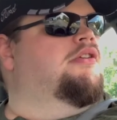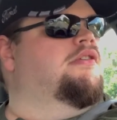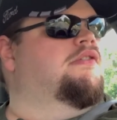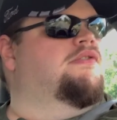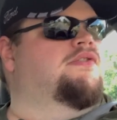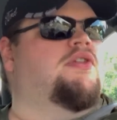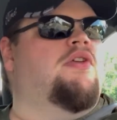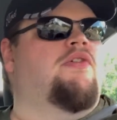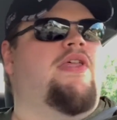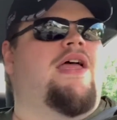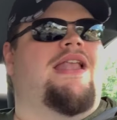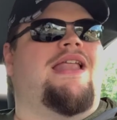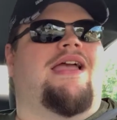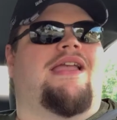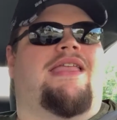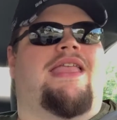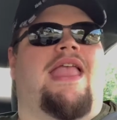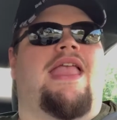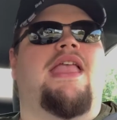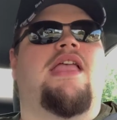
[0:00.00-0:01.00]
so that I
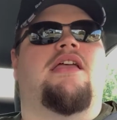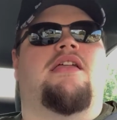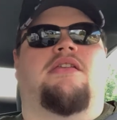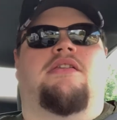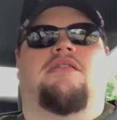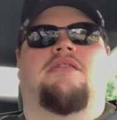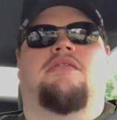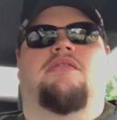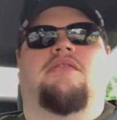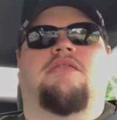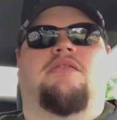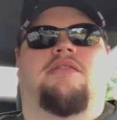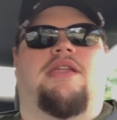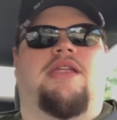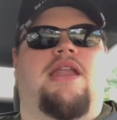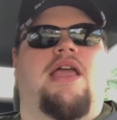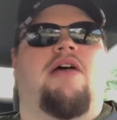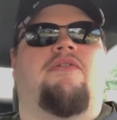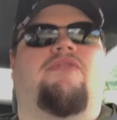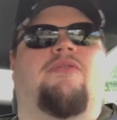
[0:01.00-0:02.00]
can
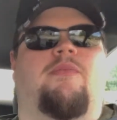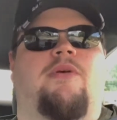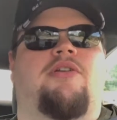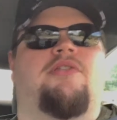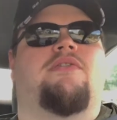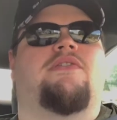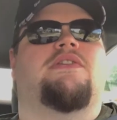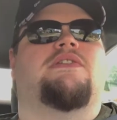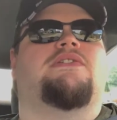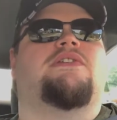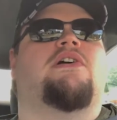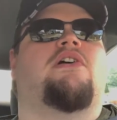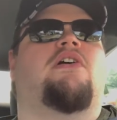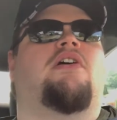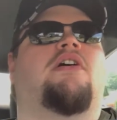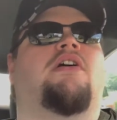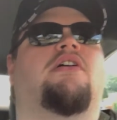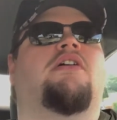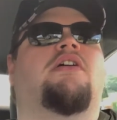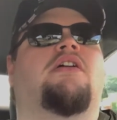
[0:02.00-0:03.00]
get out from under this
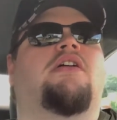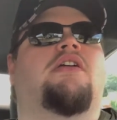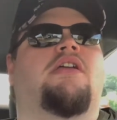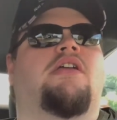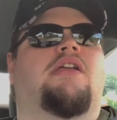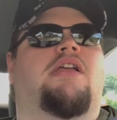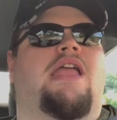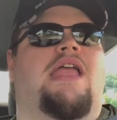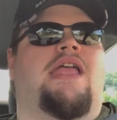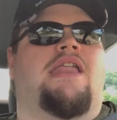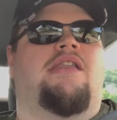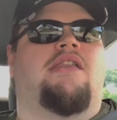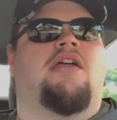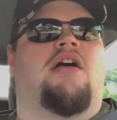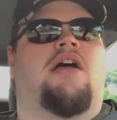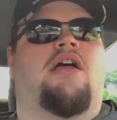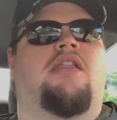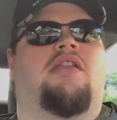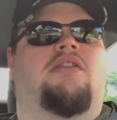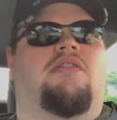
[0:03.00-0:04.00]
car and
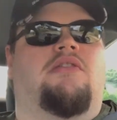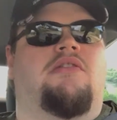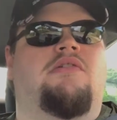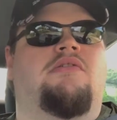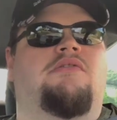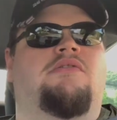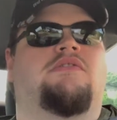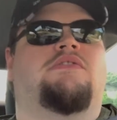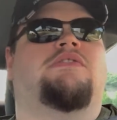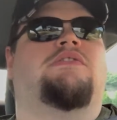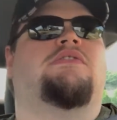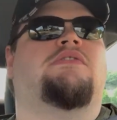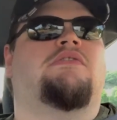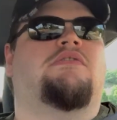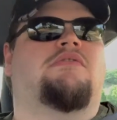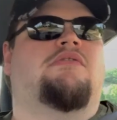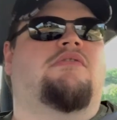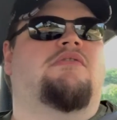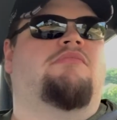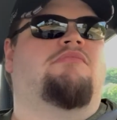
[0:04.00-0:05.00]
not lose
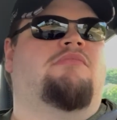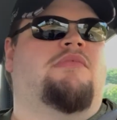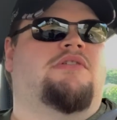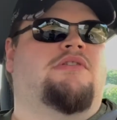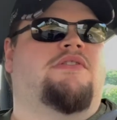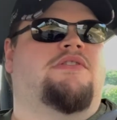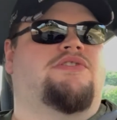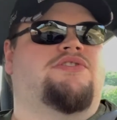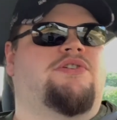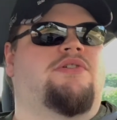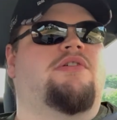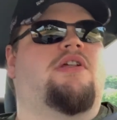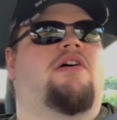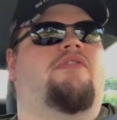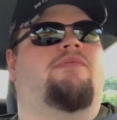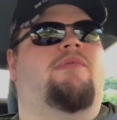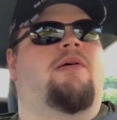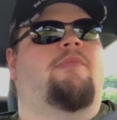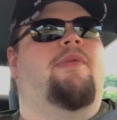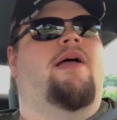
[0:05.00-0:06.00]
the shirt
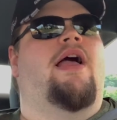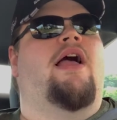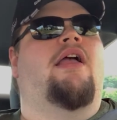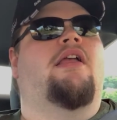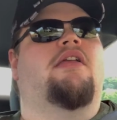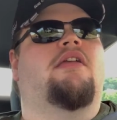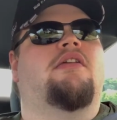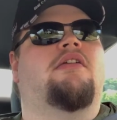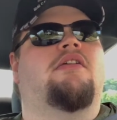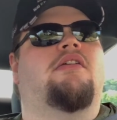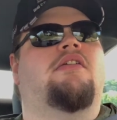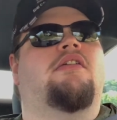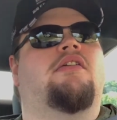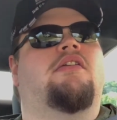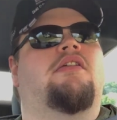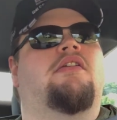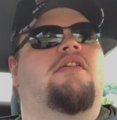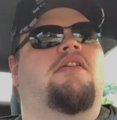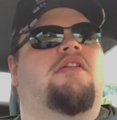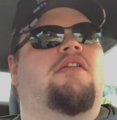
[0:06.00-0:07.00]
off my back
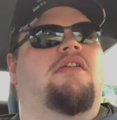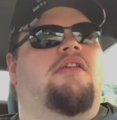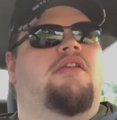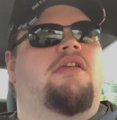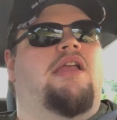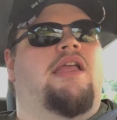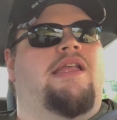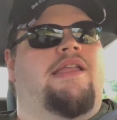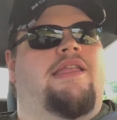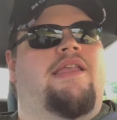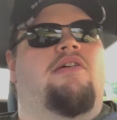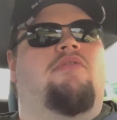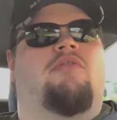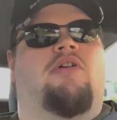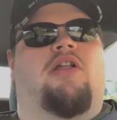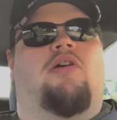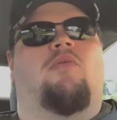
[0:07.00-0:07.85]
and get what I